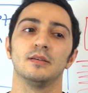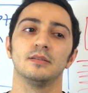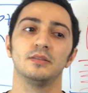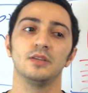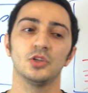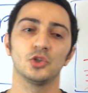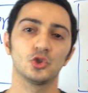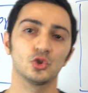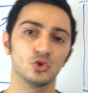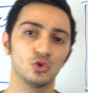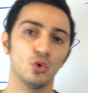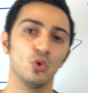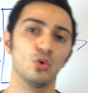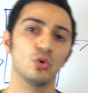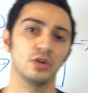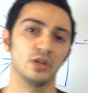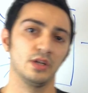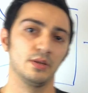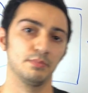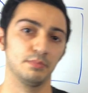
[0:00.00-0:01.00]
the
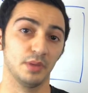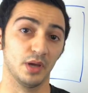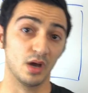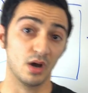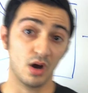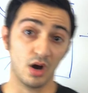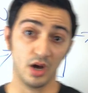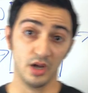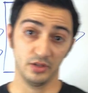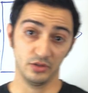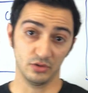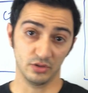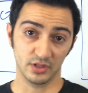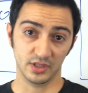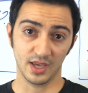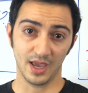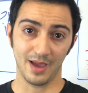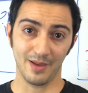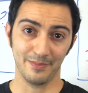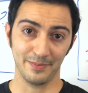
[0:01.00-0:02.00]
story behind your
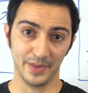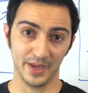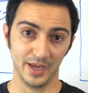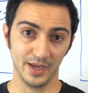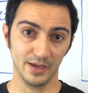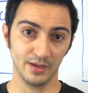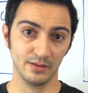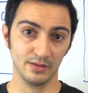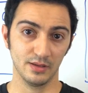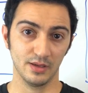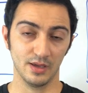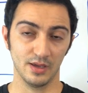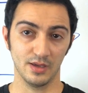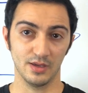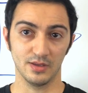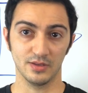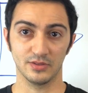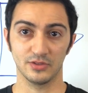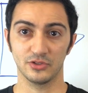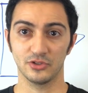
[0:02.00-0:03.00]
campaign
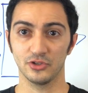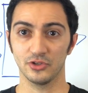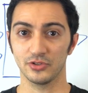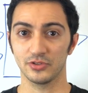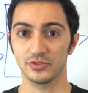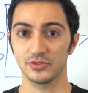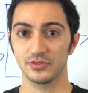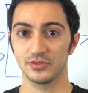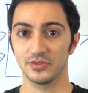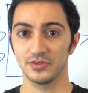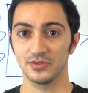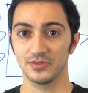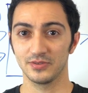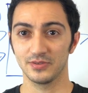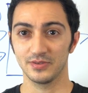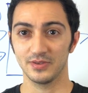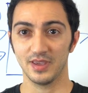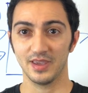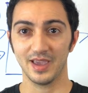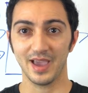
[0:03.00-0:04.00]
is just
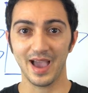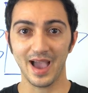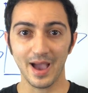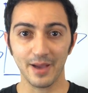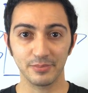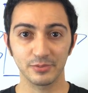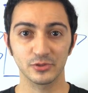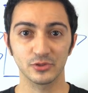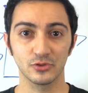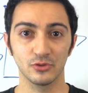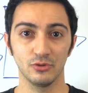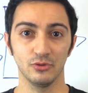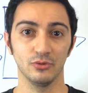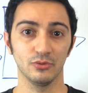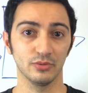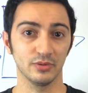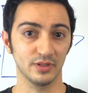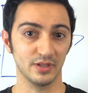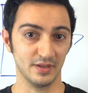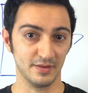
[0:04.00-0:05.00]

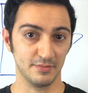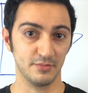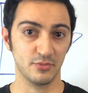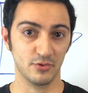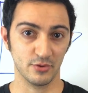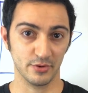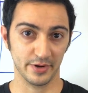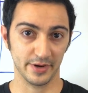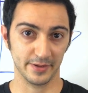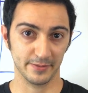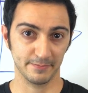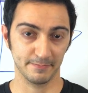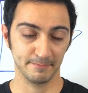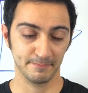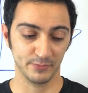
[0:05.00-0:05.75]
absolutely important.